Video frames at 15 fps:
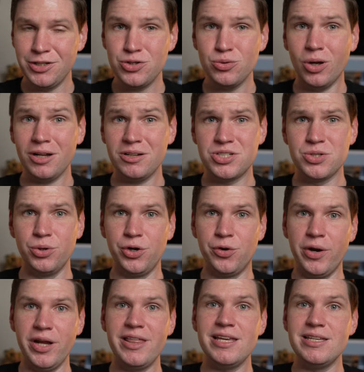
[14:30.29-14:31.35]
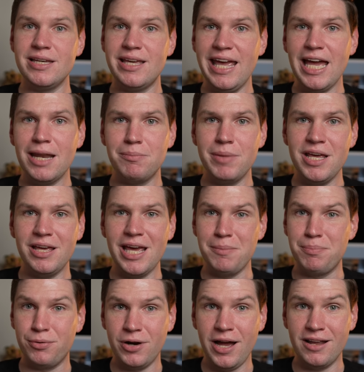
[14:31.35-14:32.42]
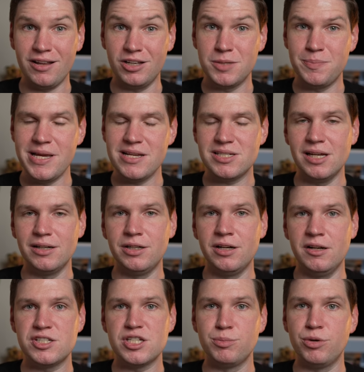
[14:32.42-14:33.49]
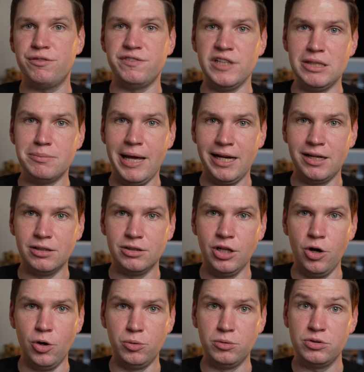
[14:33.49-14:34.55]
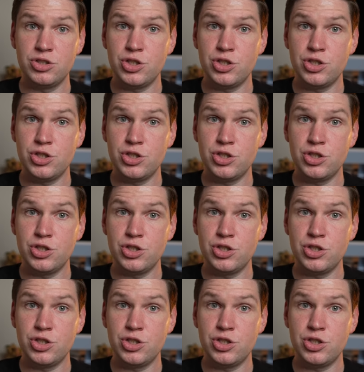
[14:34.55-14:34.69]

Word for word: do also agree that you can't make a product based on customer feedback alone.